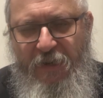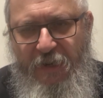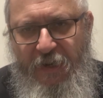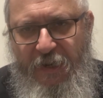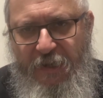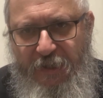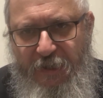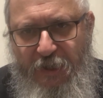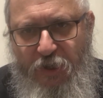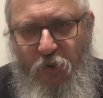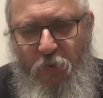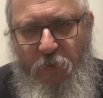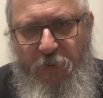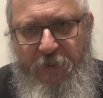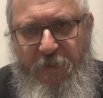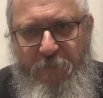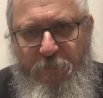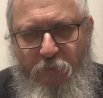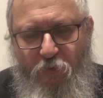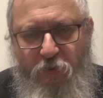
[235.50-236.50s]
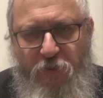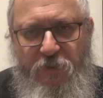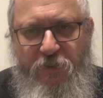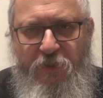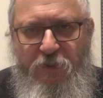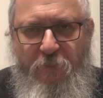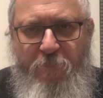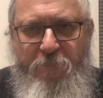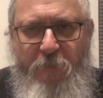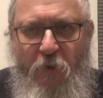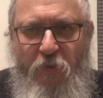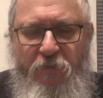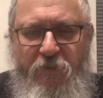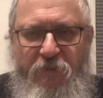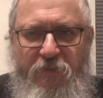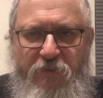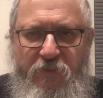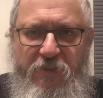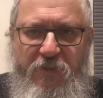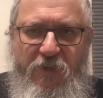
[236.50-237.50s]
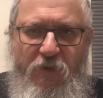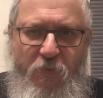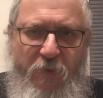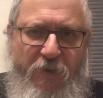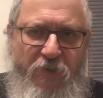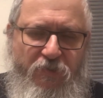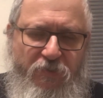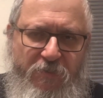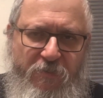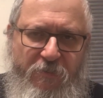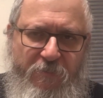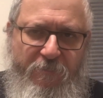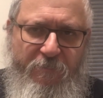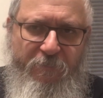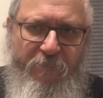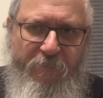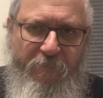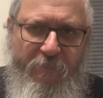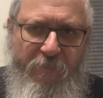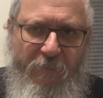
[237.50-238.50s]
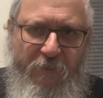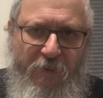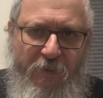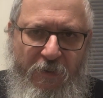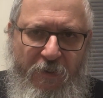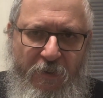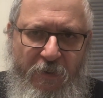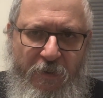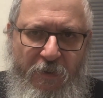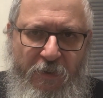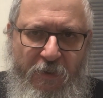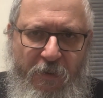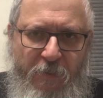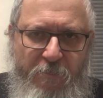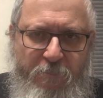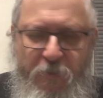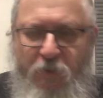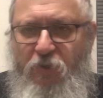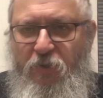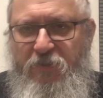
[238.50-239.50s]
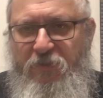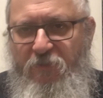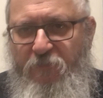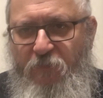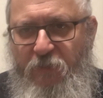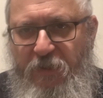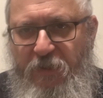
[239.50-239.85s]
an equally important component to the equation. Because if you